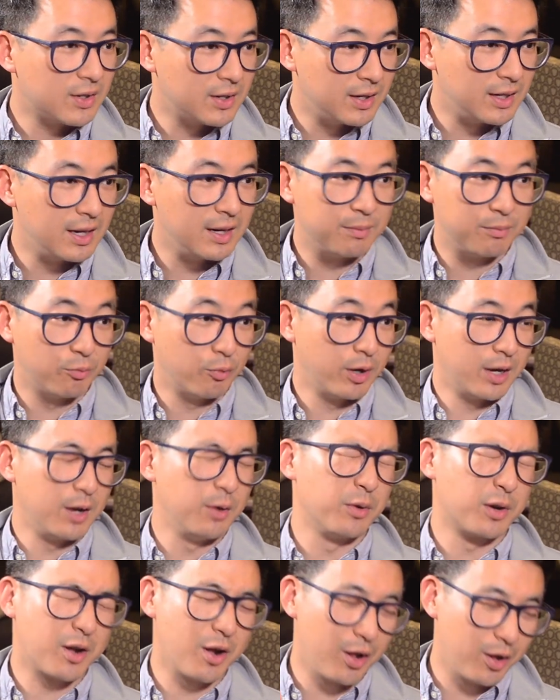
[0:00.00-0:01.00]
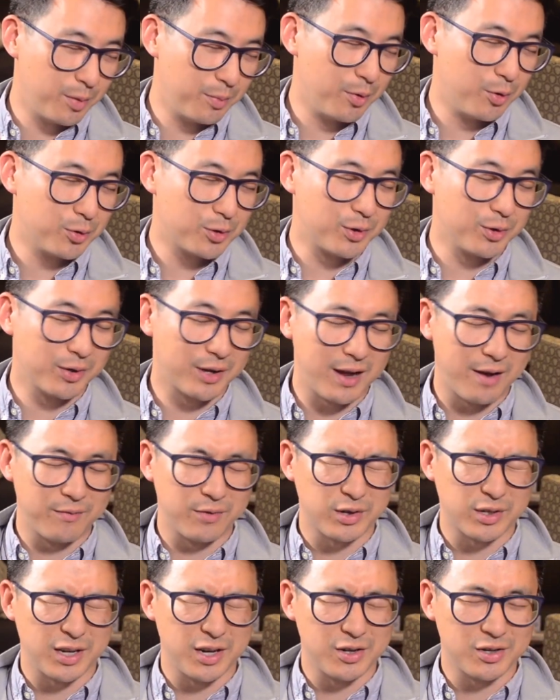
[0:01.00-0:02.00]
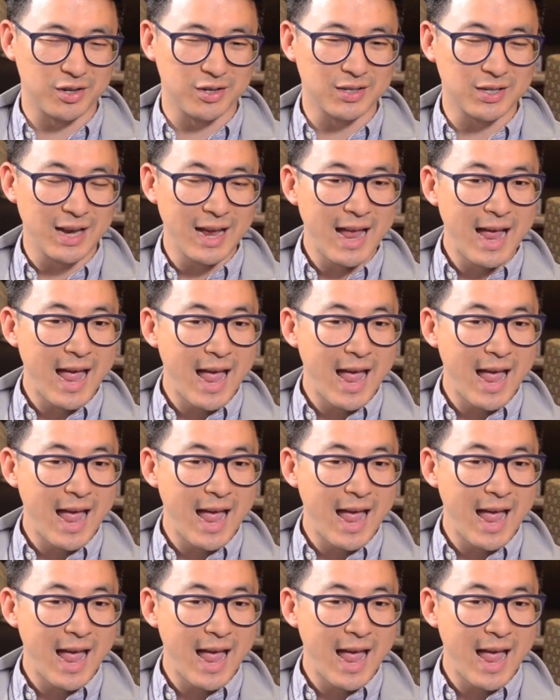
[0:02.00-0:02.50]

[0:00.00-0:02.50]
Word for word: deep, what he would call emotional conversations.